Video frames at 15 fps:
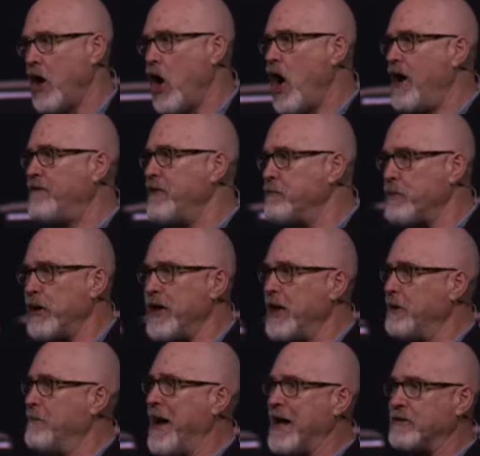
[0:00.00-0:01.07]
often bringing
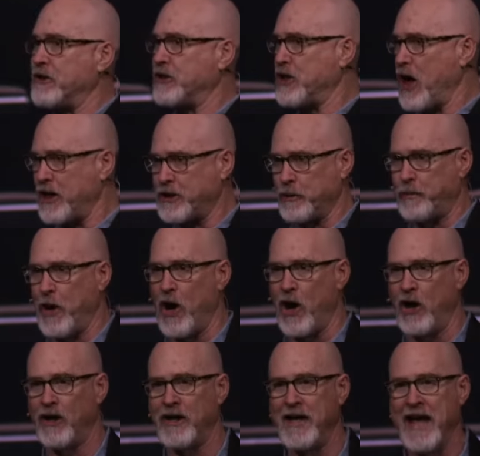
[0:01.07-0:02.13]
him out to talk to
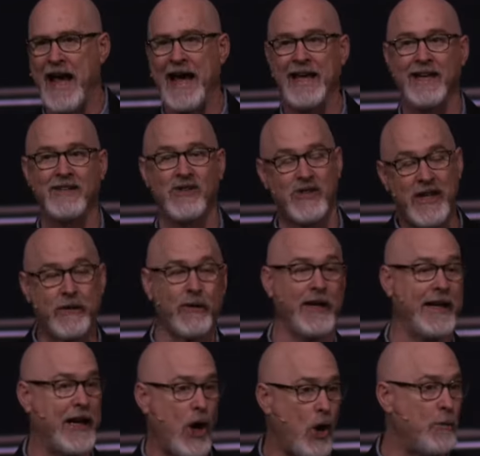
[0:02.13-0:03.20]
Paul and
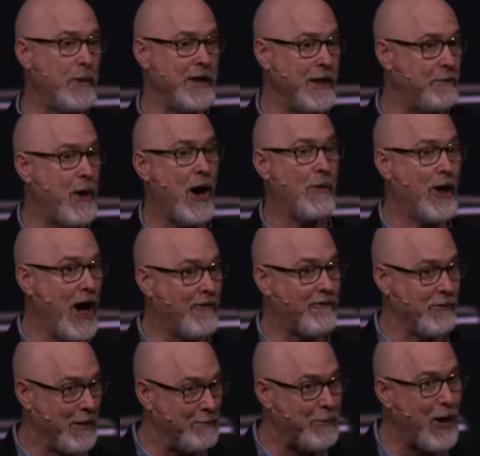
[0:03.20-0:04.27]
secretly hoping that Paul would offer
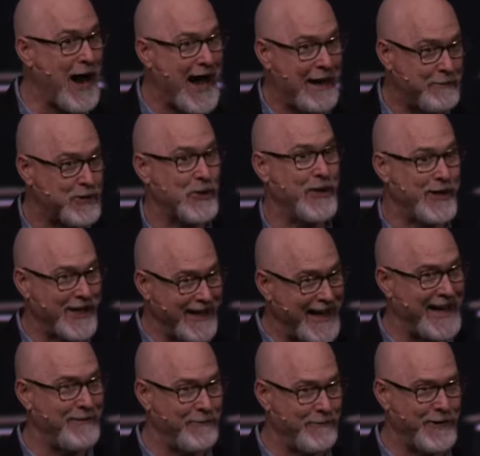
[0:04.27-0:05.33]
him a bribe so he could
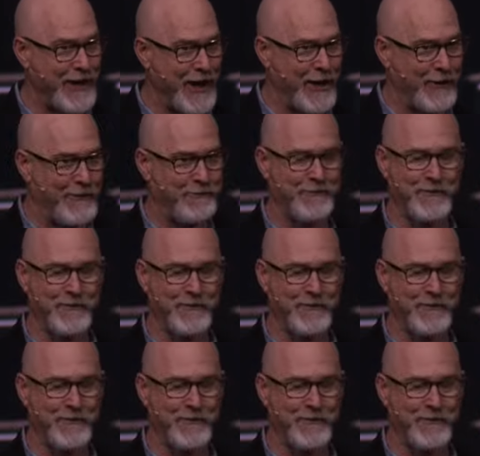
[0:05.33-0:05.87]
let him go.